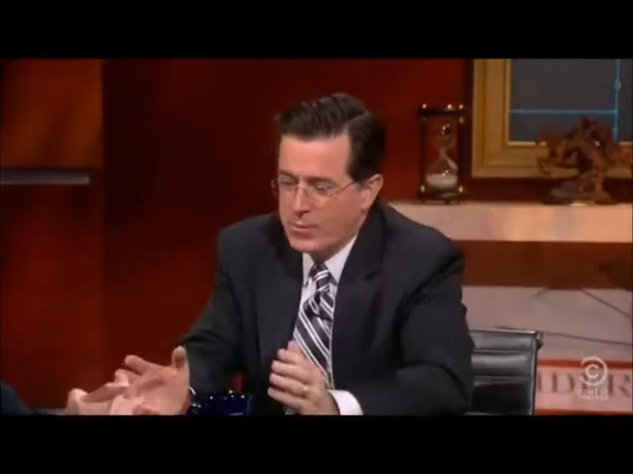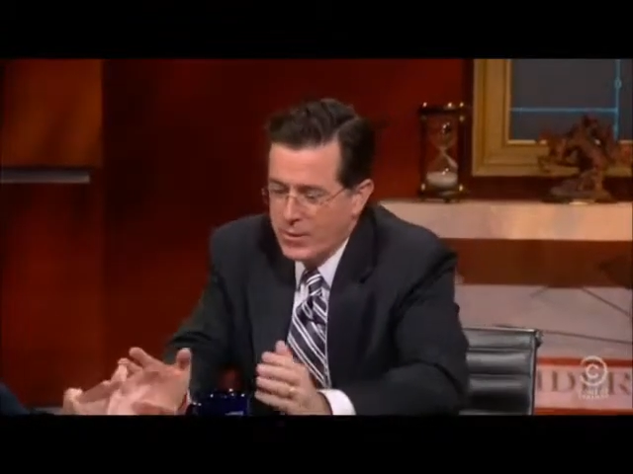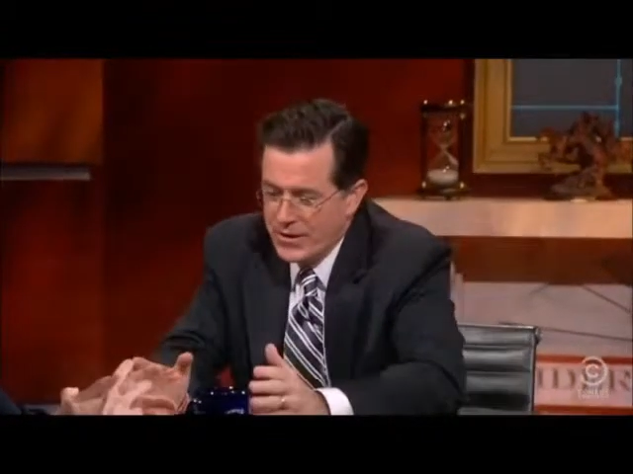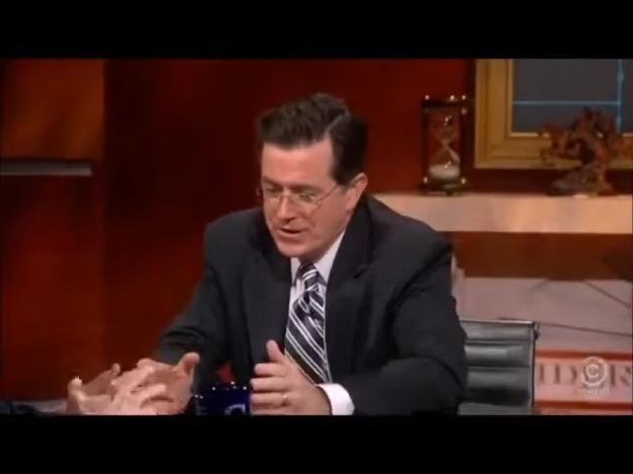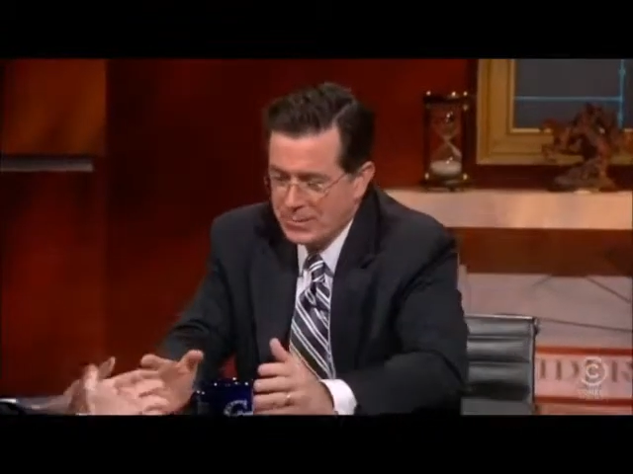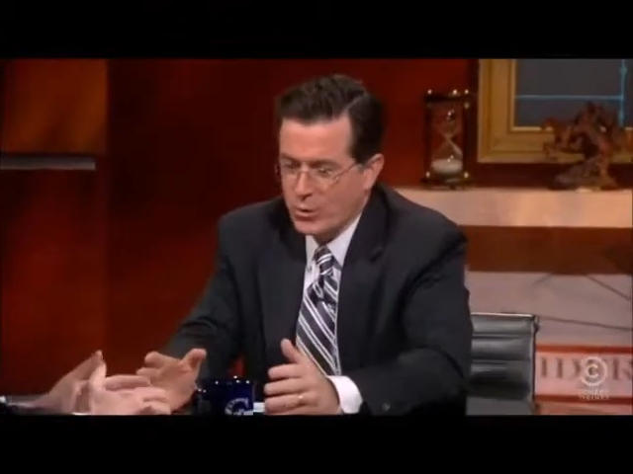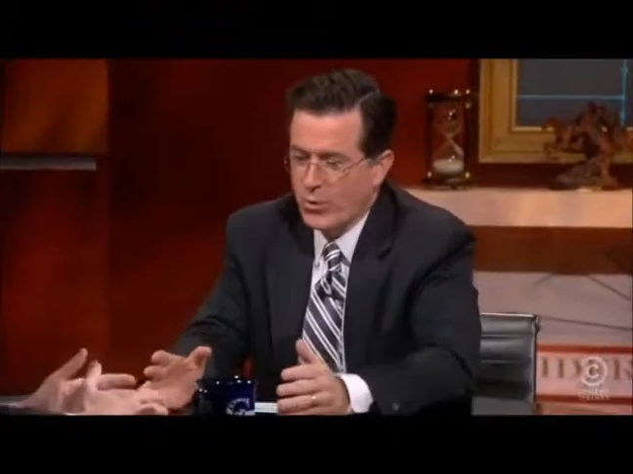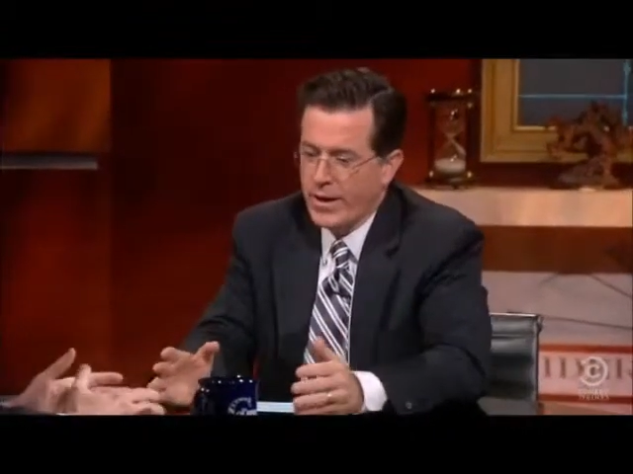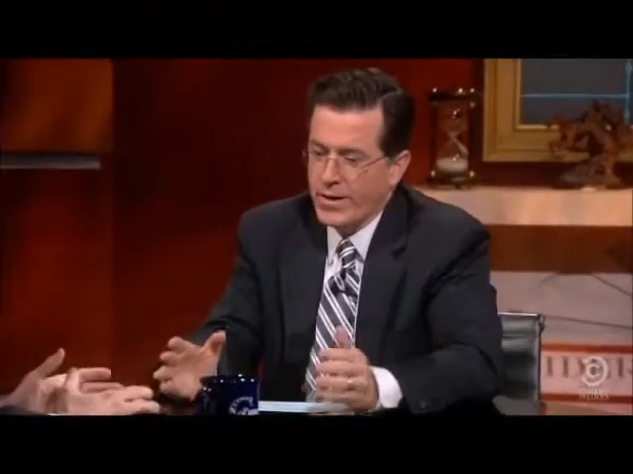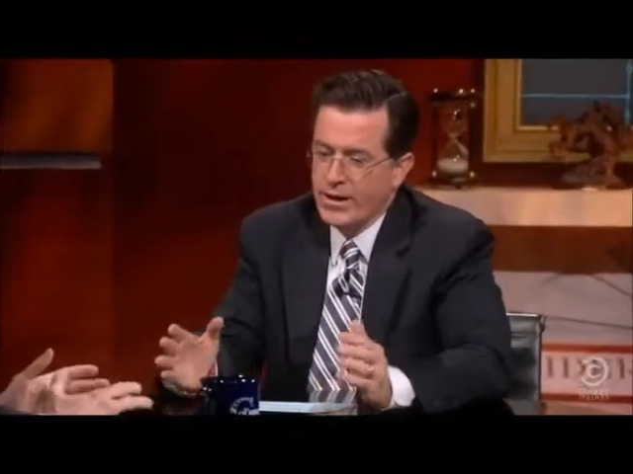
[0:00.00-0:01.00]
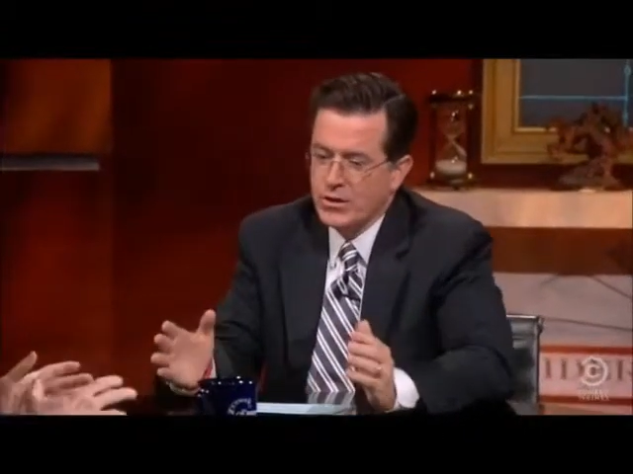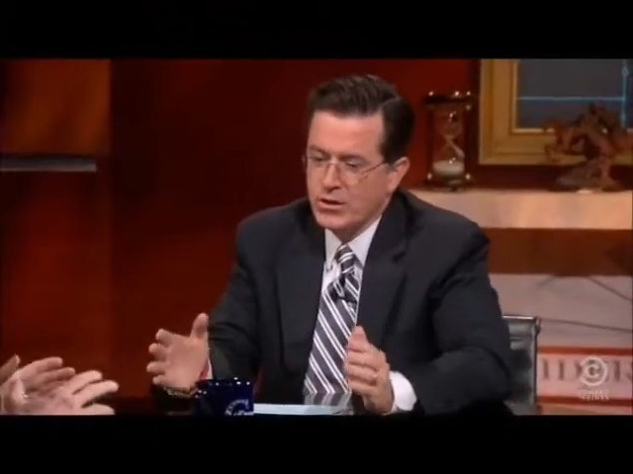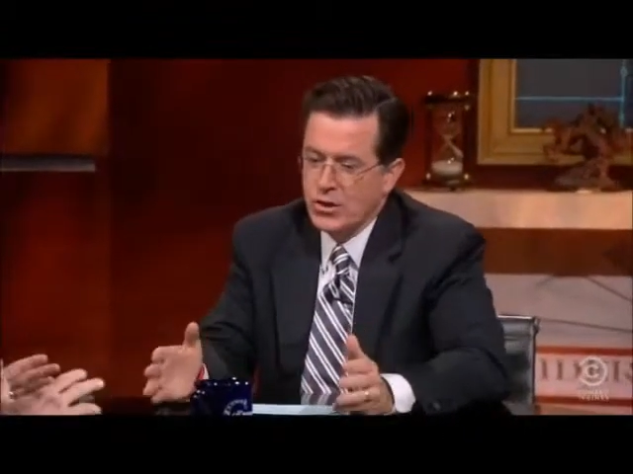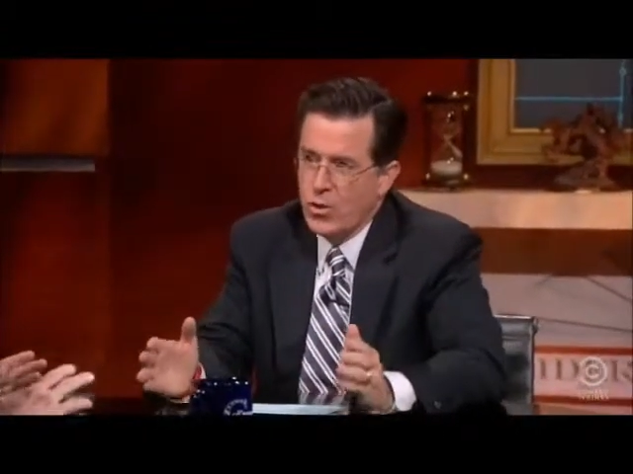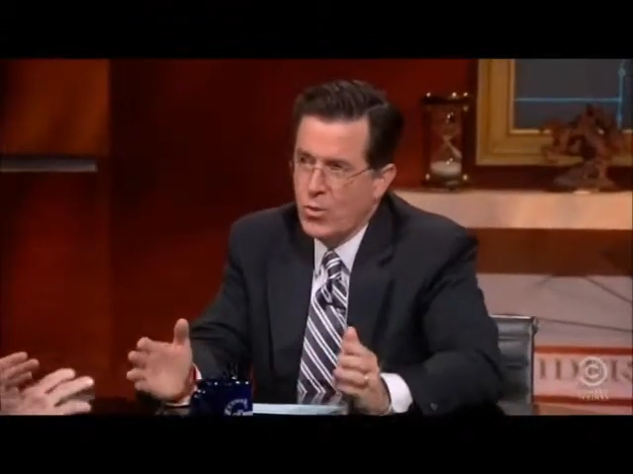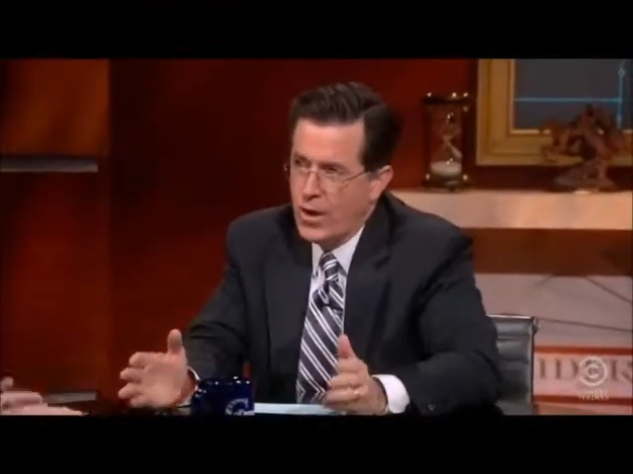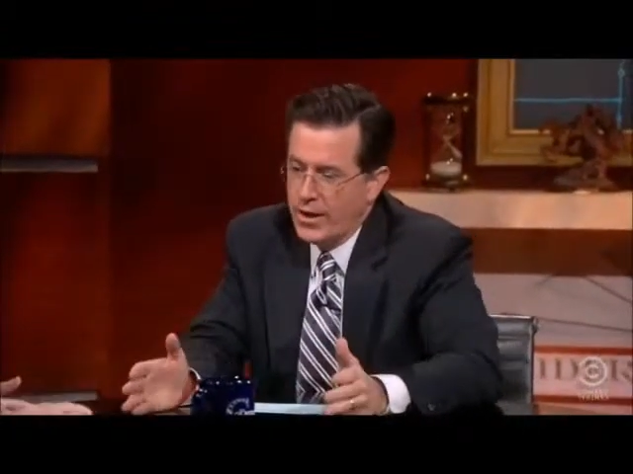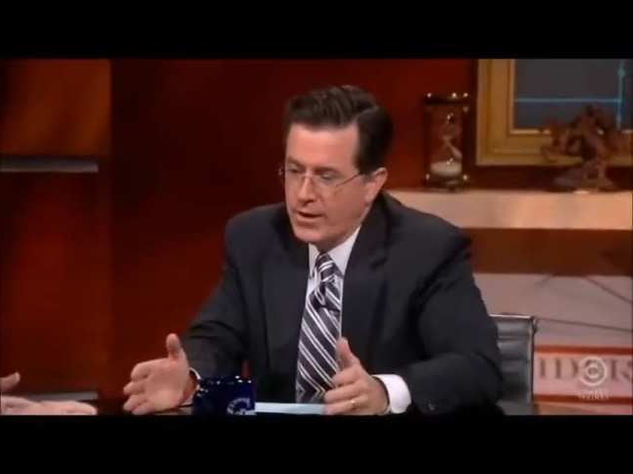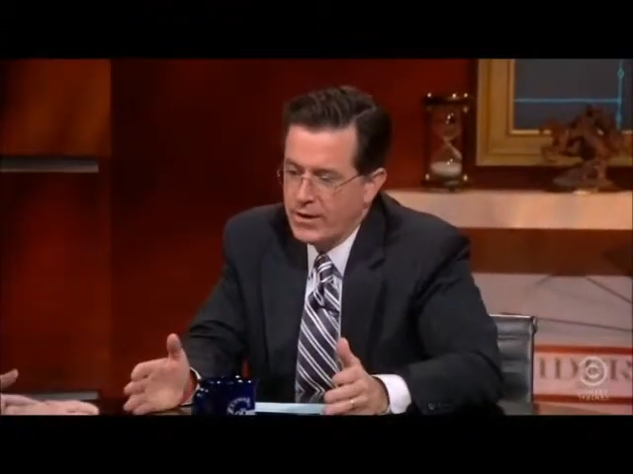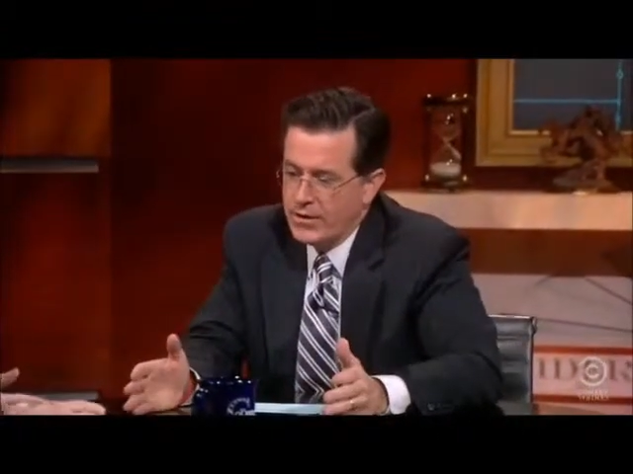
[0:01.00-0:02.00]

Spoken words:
put it in a simpler way, so what?